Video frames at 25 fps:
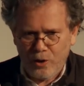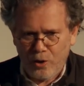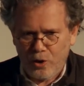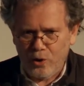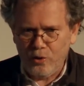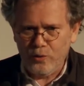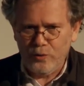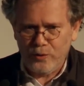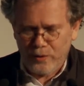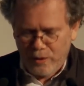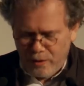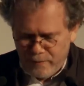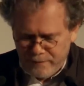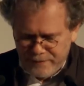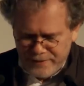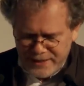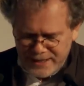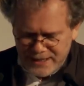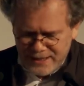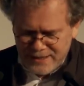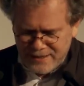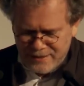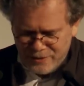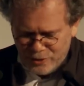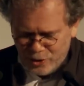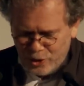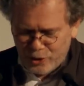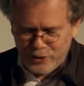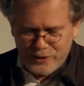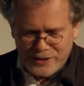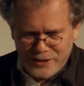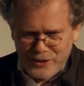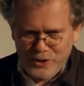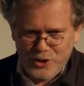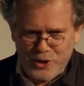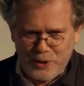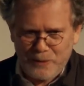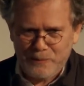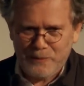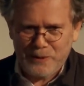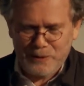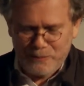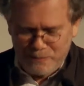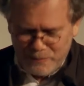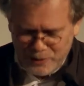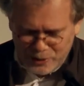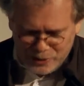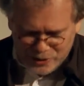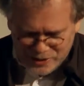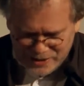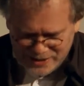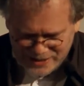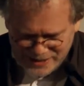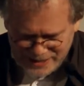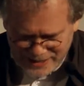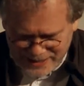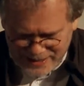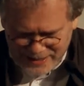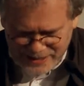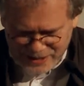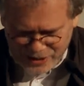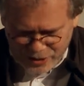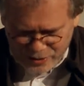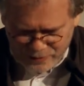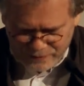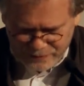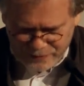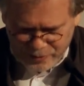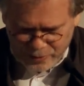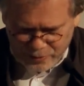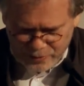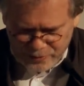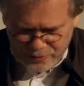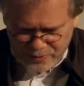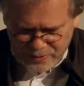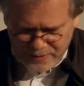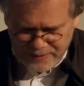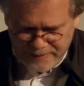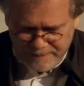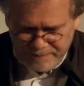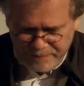All of this not in German but in Yiddish, of course.